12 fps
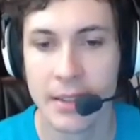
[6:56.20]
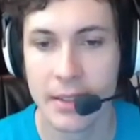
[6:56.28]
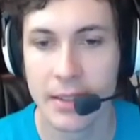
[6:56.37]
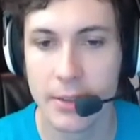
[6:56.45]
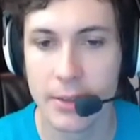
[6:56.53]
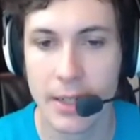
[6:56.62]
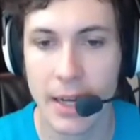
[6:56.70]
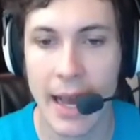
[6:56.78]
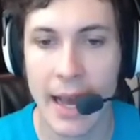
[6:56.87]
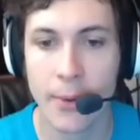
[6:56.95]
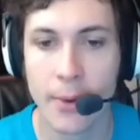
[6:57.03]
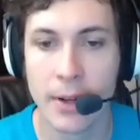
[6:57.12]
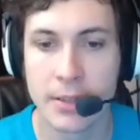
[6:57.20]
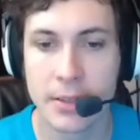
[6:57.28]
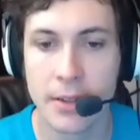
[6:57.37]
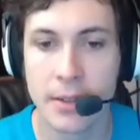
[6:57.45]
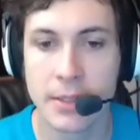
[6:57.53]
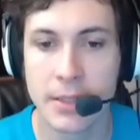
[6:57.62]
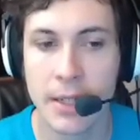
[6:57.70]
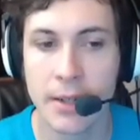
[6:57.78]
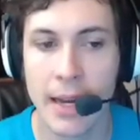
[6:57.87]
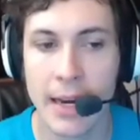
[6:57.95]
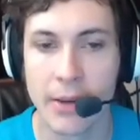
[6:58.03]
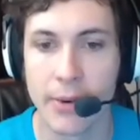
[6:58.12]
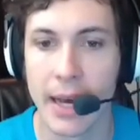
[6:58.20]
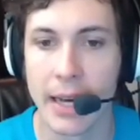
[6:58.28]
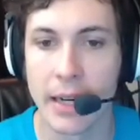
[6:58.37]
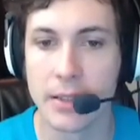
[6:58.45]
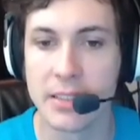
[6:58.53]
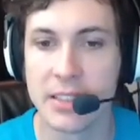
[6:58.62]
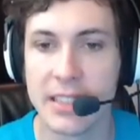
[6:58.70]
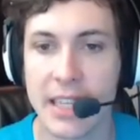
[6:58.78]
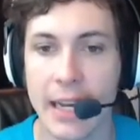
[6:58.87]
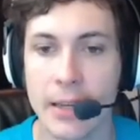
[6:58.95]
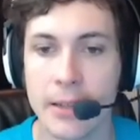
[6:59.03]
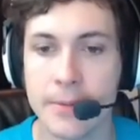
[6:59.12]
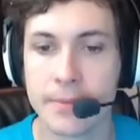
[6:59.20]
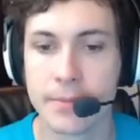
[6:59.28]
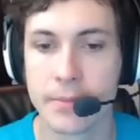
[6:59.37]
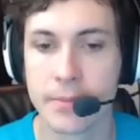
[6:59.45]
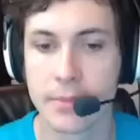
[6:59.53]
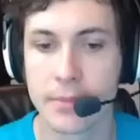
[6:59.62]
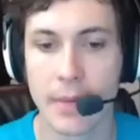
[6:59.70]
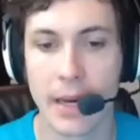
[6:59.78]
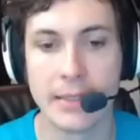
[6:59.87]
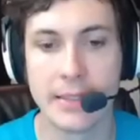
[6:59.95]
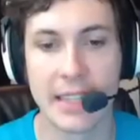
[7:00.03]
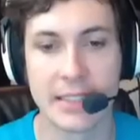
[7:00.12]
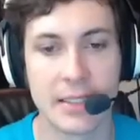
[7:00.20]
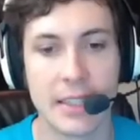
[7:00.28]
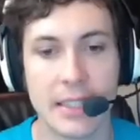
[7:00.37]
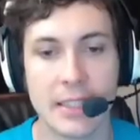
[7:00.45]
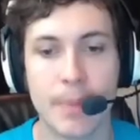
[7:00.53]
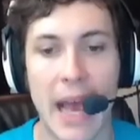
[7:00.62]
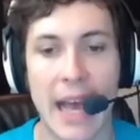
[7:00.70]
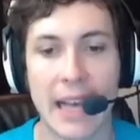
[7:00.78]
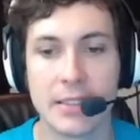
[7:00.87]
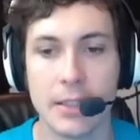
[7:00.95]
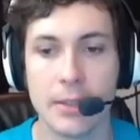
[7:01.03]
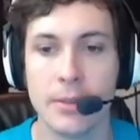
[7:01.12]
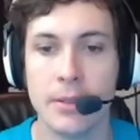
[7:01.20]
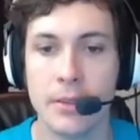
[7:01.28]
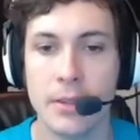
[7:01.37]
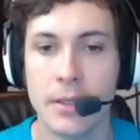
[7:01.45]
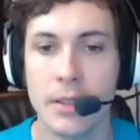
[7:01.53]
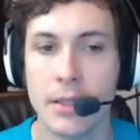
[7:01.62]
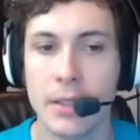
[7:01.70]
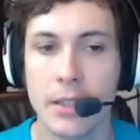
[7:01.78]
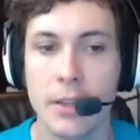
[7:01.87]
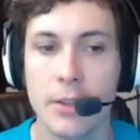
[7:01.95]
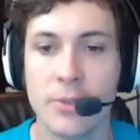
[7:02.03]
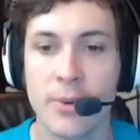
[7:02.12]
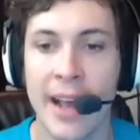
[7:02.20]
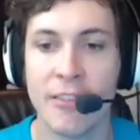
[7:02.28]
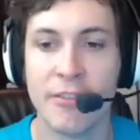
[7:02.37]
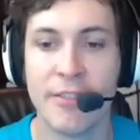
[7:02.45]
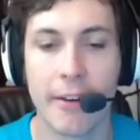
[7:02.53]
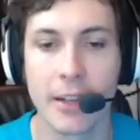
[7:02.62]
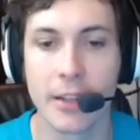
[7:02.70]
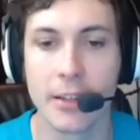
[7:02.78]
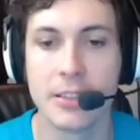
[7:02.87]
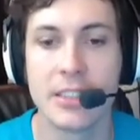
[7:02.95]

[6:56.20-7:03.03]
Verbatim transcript: You and I weren't going to go anywhere, good stick. My destiny's past you. You as well, very good